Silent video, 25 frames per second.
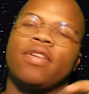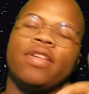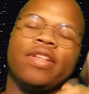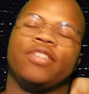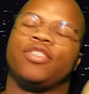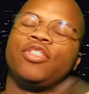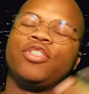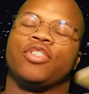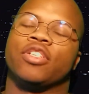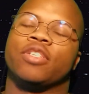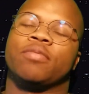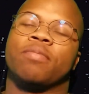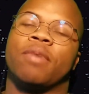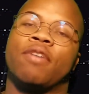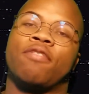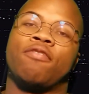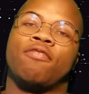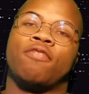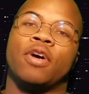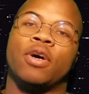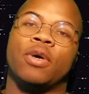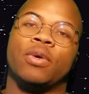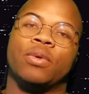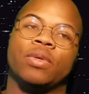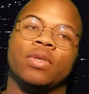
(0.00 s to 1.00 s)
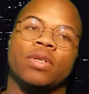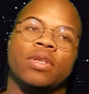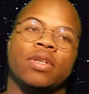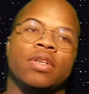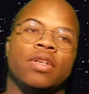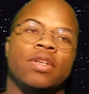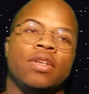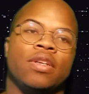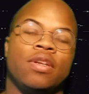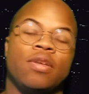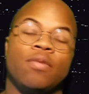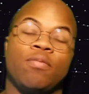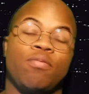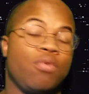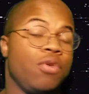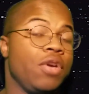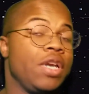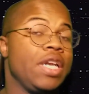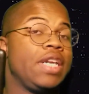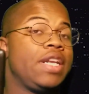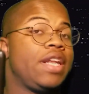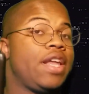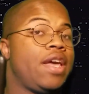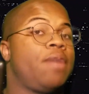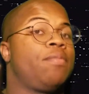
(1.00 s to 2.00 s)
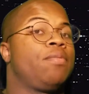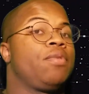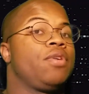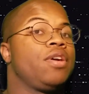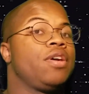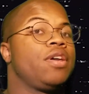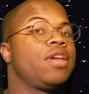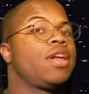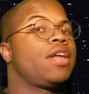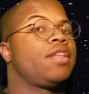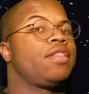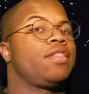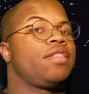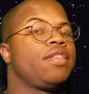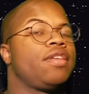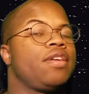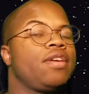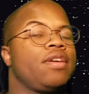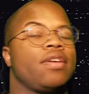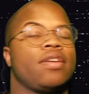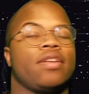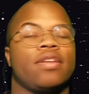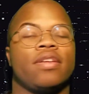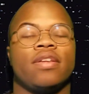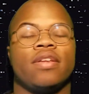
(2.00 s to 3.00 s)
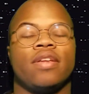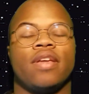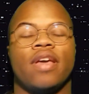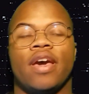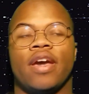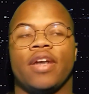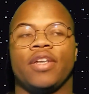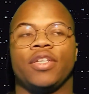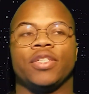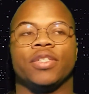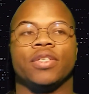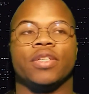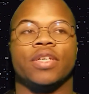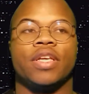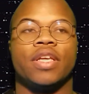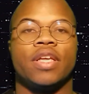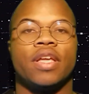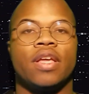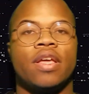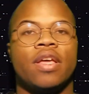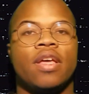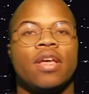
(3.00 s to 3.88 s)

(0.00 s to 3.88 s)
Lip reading: It's just my phone. Pretty damn good, I think, actually.